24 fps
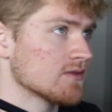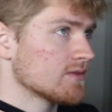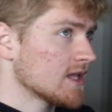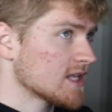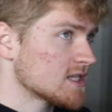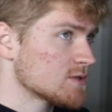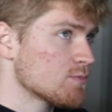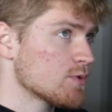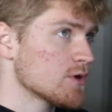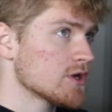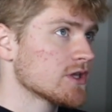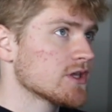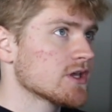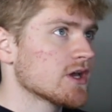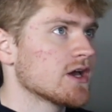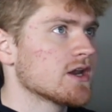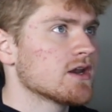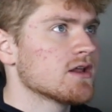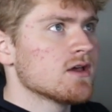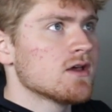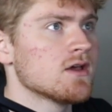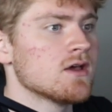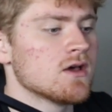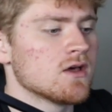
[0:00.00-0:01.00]
That's pretty good.
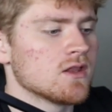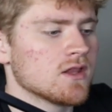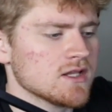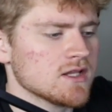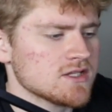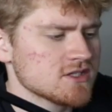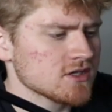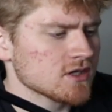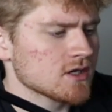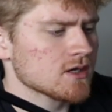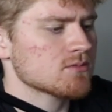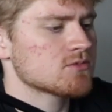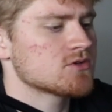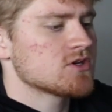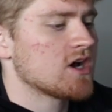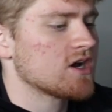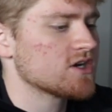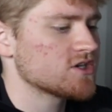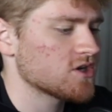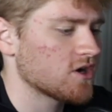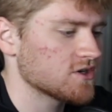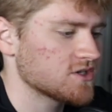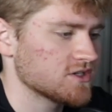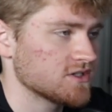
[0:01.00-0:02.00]
Let's look up
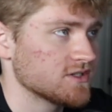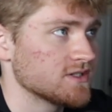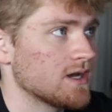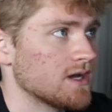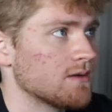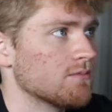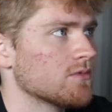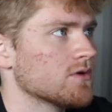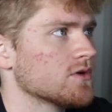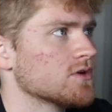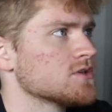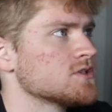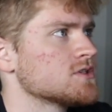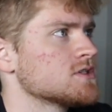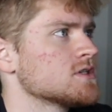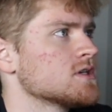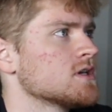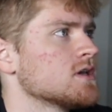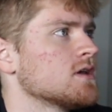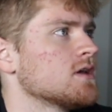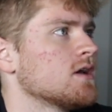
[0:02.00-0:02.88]
Josh Hart's numbers.